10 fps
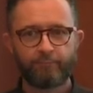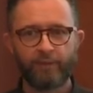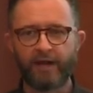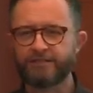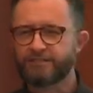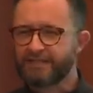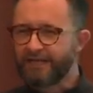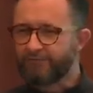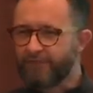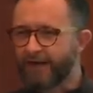And I just
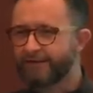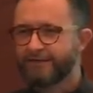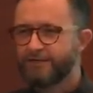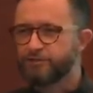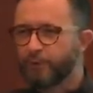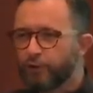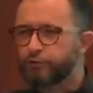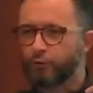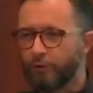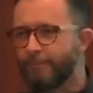think of that
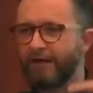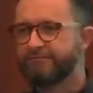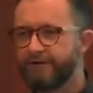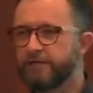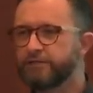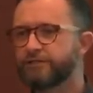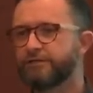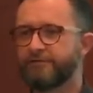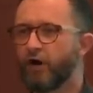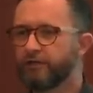spiritual malfunction
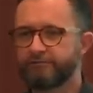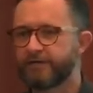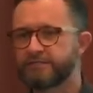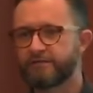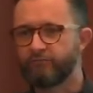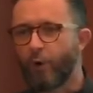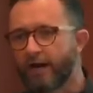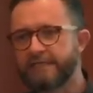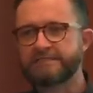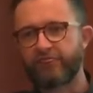of all of us, of
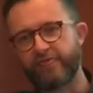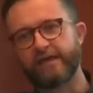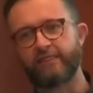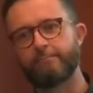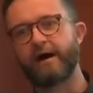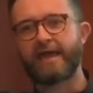wanting to think that my